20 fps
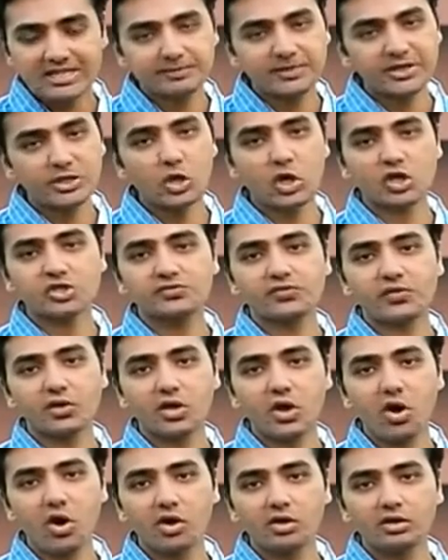has been lost
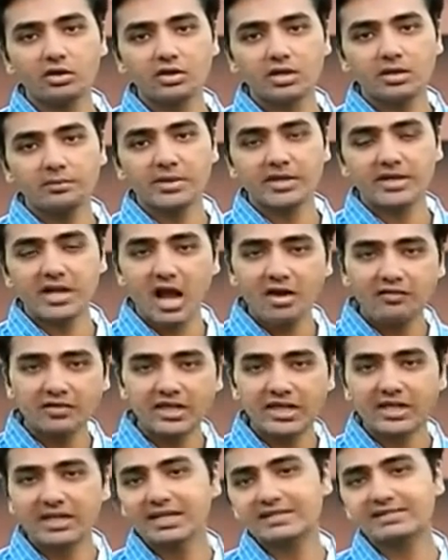for long. But now
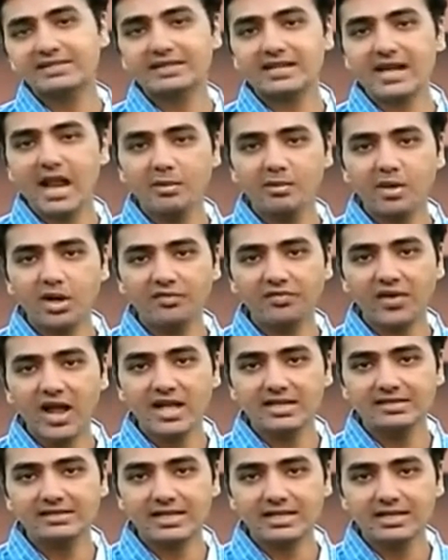with the glitz and glamour of
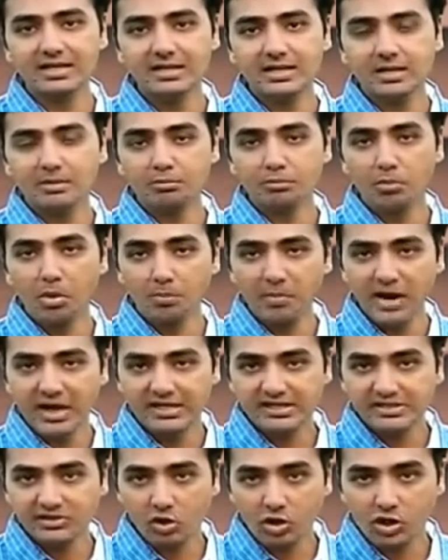ISL,
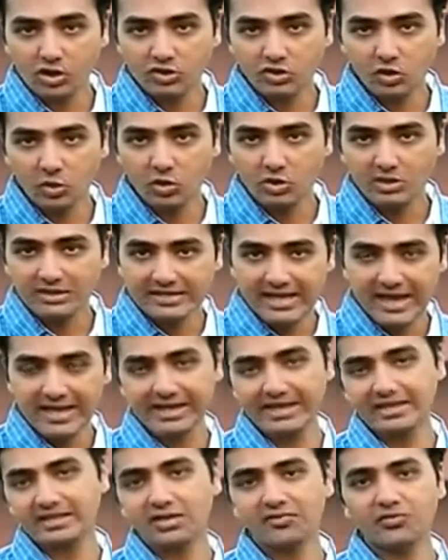Mumbai is also
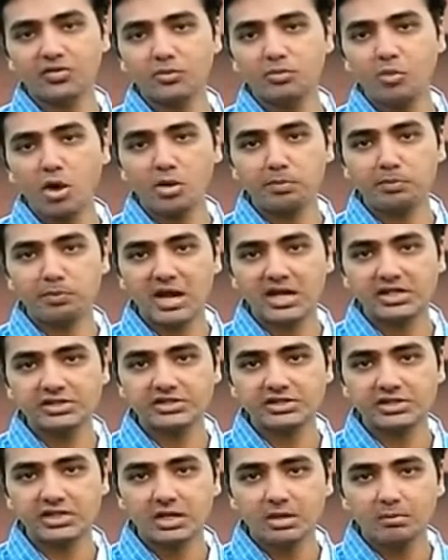taking the football
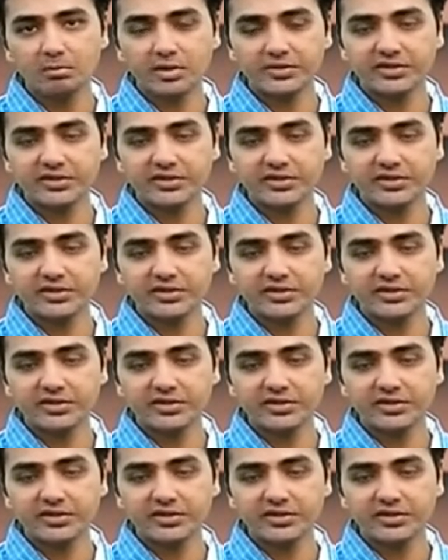plunge.